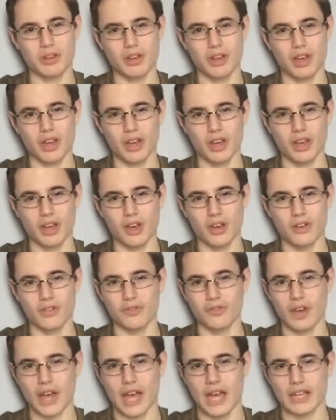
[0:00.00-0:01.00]
of
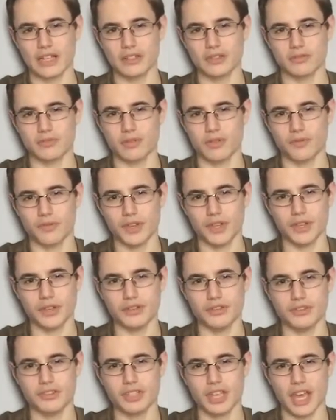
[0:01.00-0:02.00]
actual
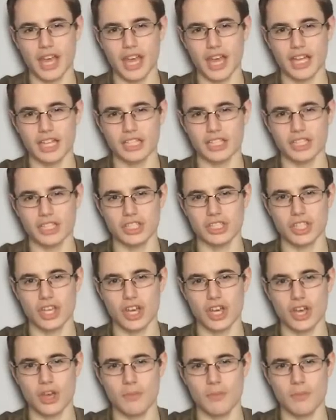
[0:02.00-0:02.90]
reviews and